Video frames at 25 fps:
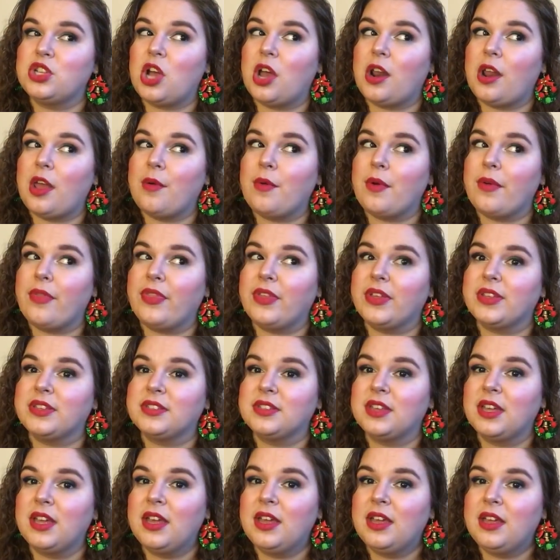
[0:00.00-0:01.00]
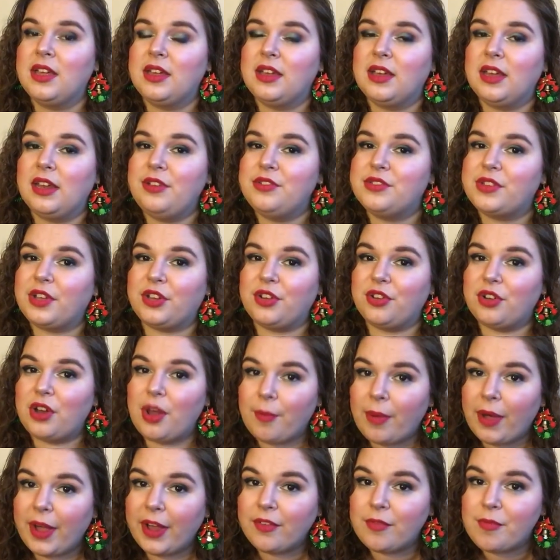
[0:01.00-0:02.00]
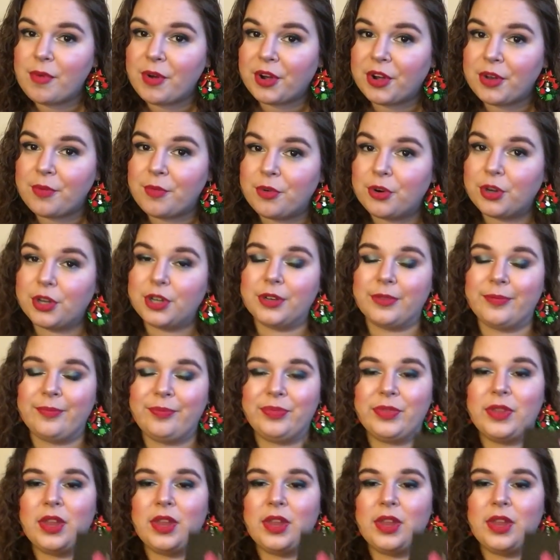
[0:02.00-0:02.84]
John, I want this. And he was like, you're not buying them for anymore.